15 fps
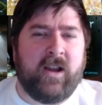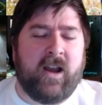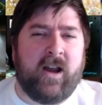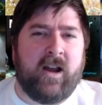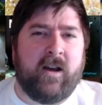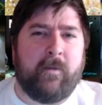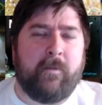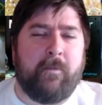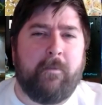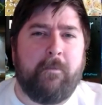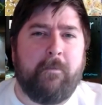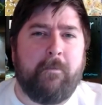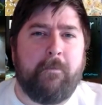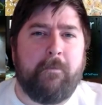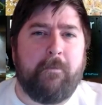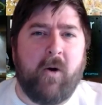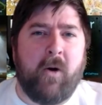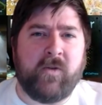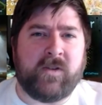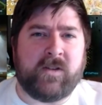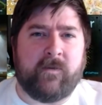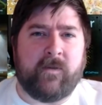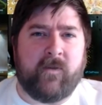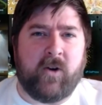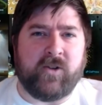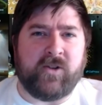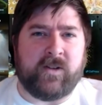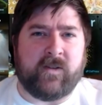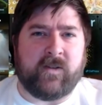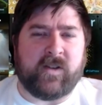Most of the
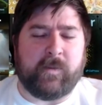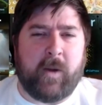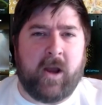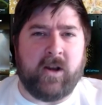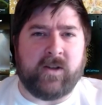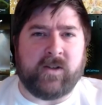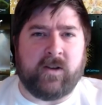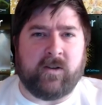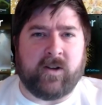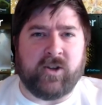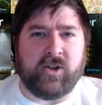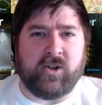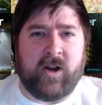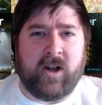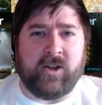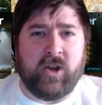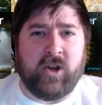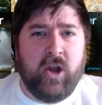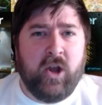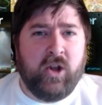versions of spider silk can stretch